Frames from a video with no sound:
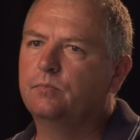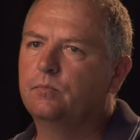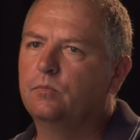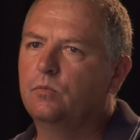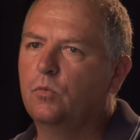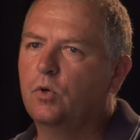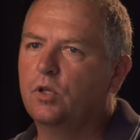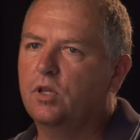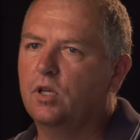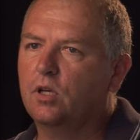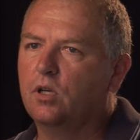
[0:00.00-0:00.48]

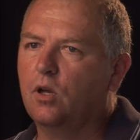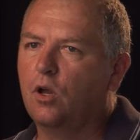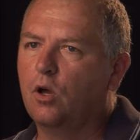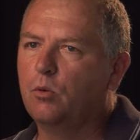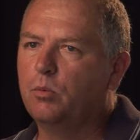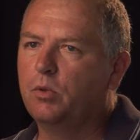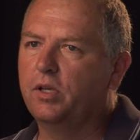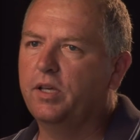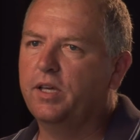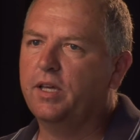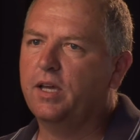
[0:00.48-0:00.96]
with a
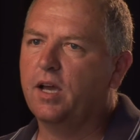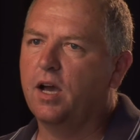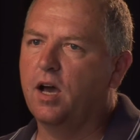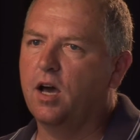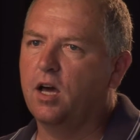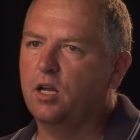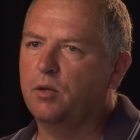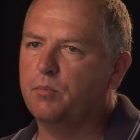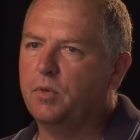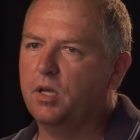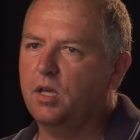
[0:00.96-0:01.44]
global
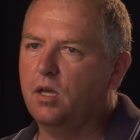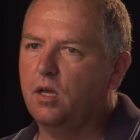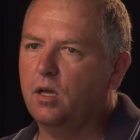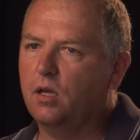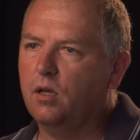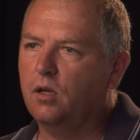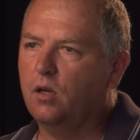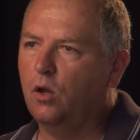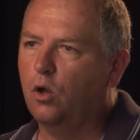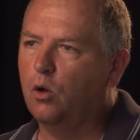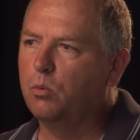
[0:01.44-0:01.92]
economy
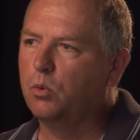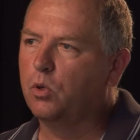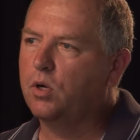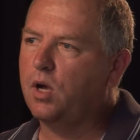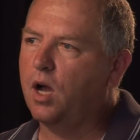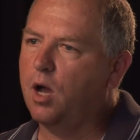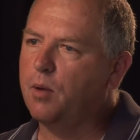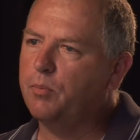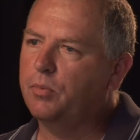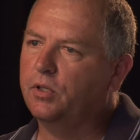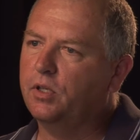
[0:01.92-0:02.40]
and global
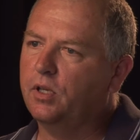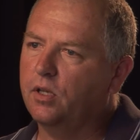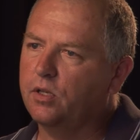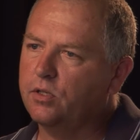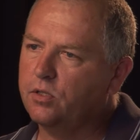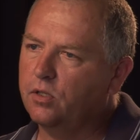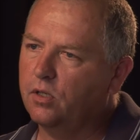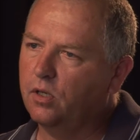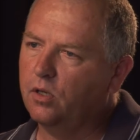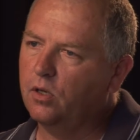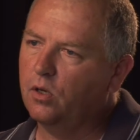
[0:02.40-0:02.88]

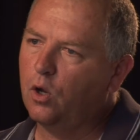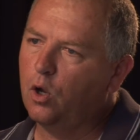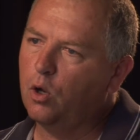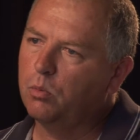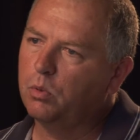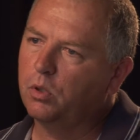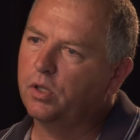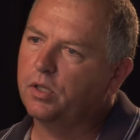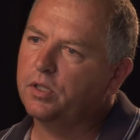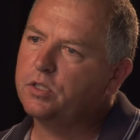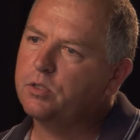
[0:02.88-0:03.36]
competition and
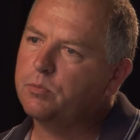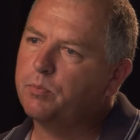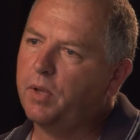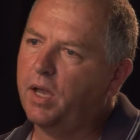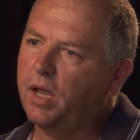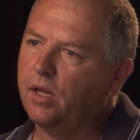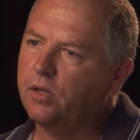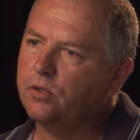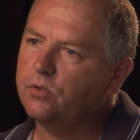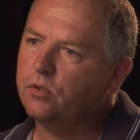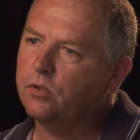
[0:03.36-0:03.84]
global
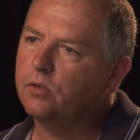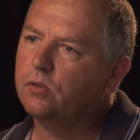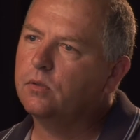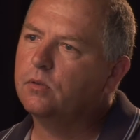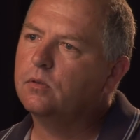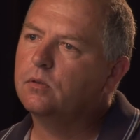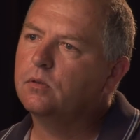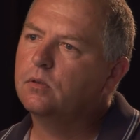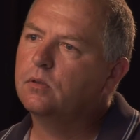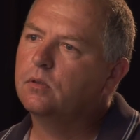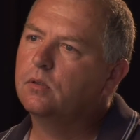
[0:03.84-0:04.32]
expansion,
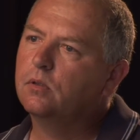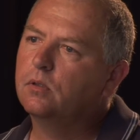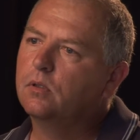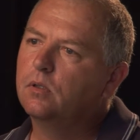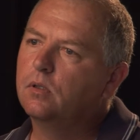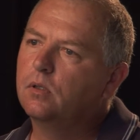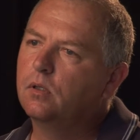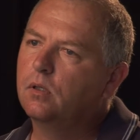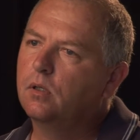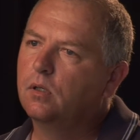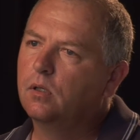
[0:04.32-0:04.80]

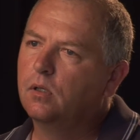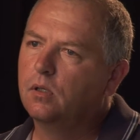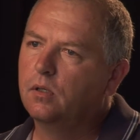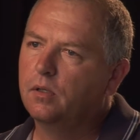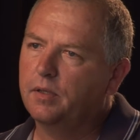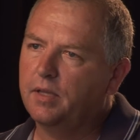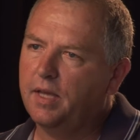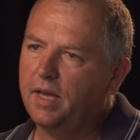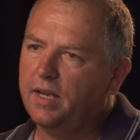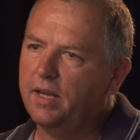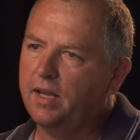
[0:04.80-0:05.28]

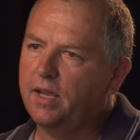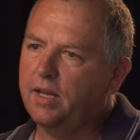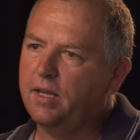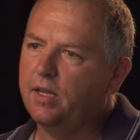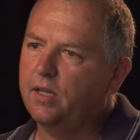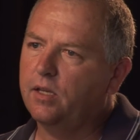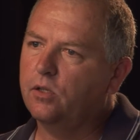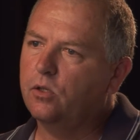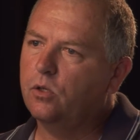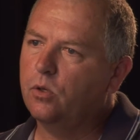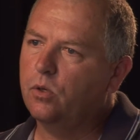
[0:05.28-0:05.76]
that ate
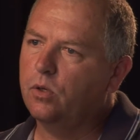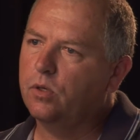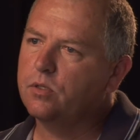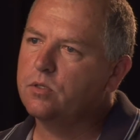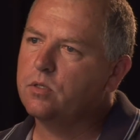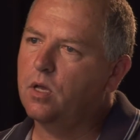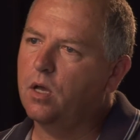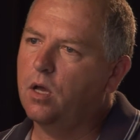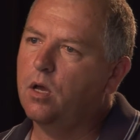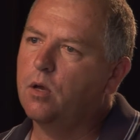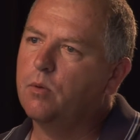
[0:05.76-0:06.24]
into it
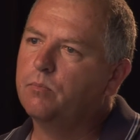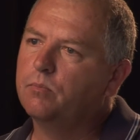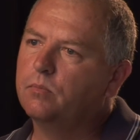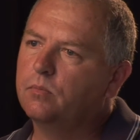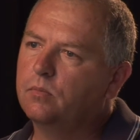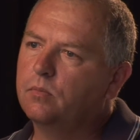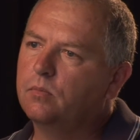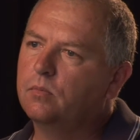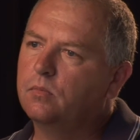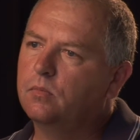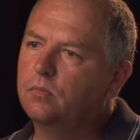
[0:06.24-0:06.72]
some.
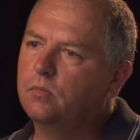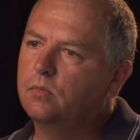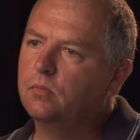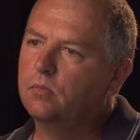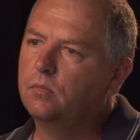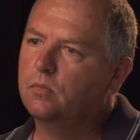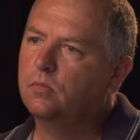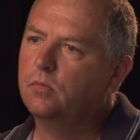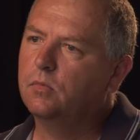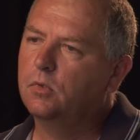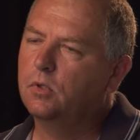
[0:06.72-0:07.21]

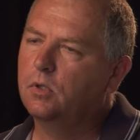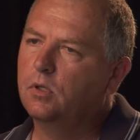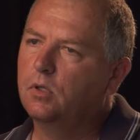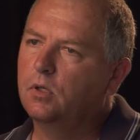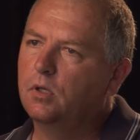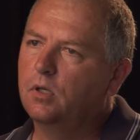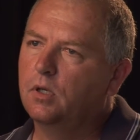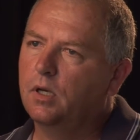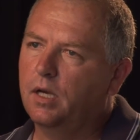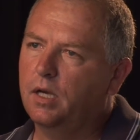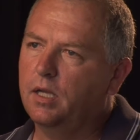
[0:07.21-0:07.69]

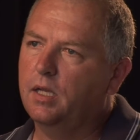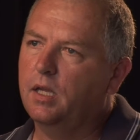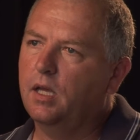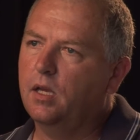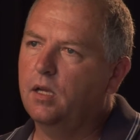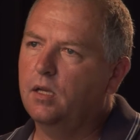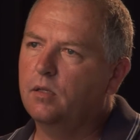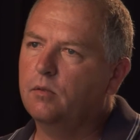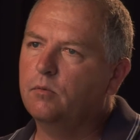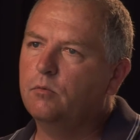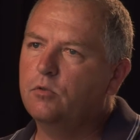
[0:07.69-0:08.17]
And
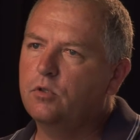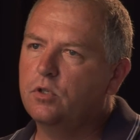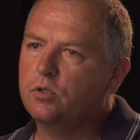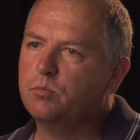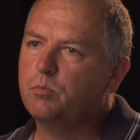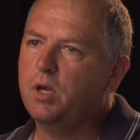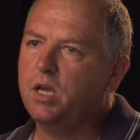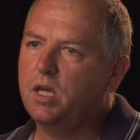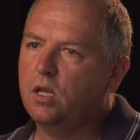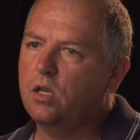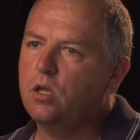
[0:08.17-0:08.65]
then just
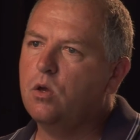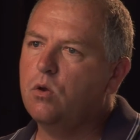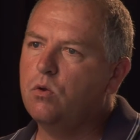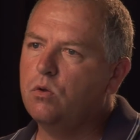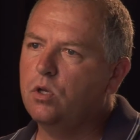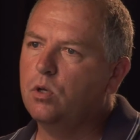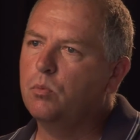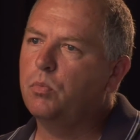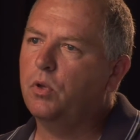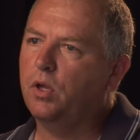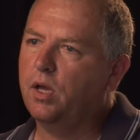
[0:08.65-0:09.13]
being a
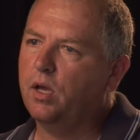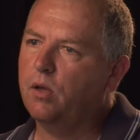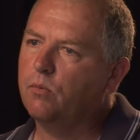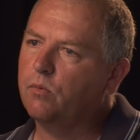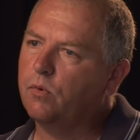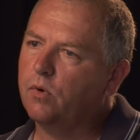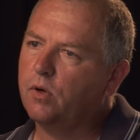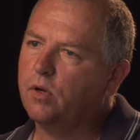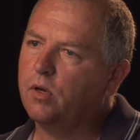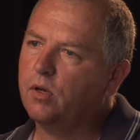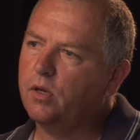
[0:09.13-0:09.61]
union plant
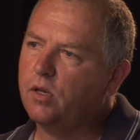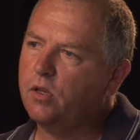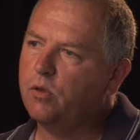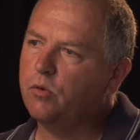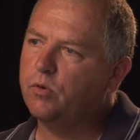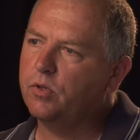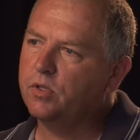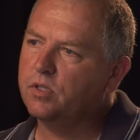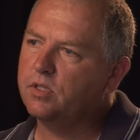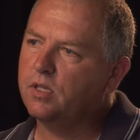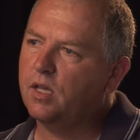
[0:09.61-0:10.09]
where you
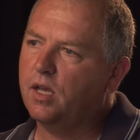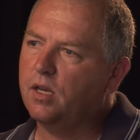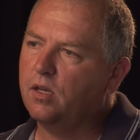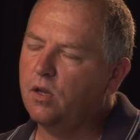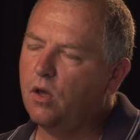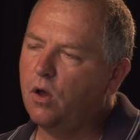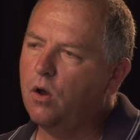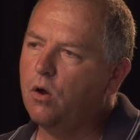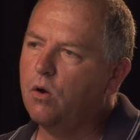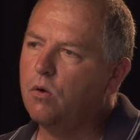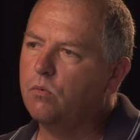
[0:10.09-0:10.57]
could say,
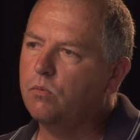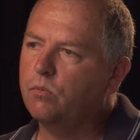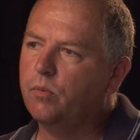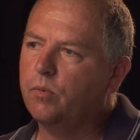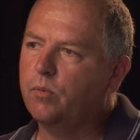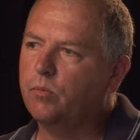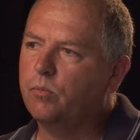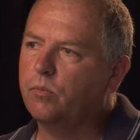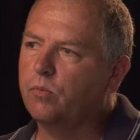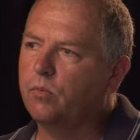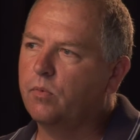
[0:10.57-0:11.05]
no,
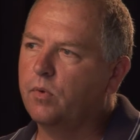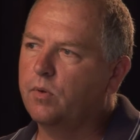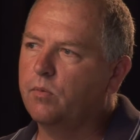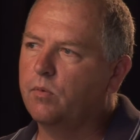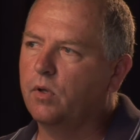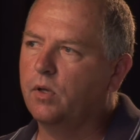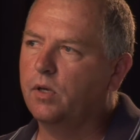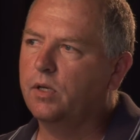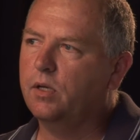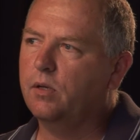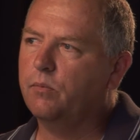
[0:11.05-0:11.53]

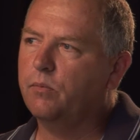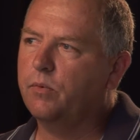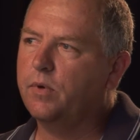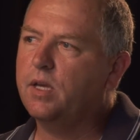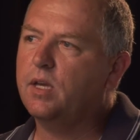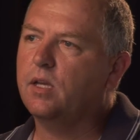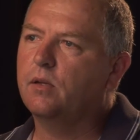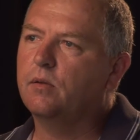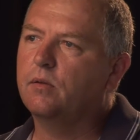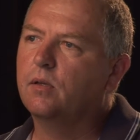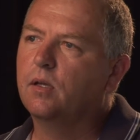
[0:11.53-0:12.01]
we
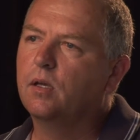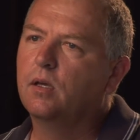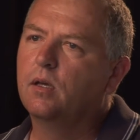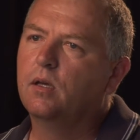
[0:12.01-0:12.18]
can